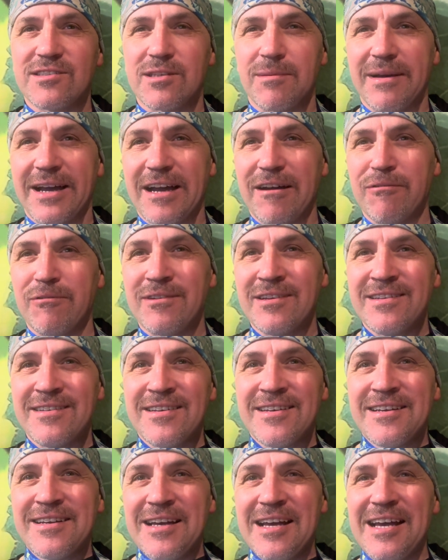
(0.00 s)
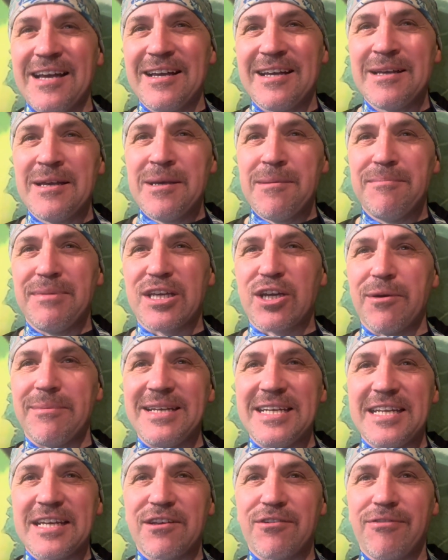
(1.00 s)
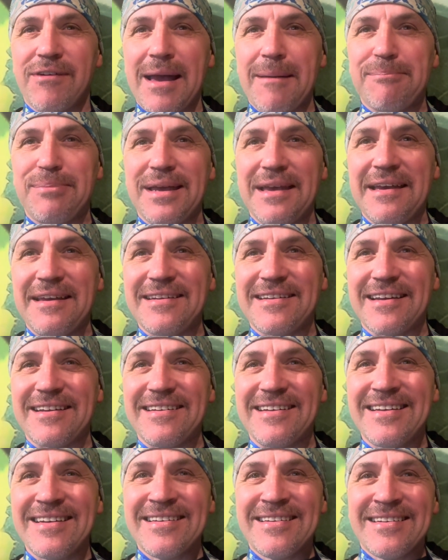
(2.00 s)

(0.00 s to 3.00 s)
about becoming decrepit and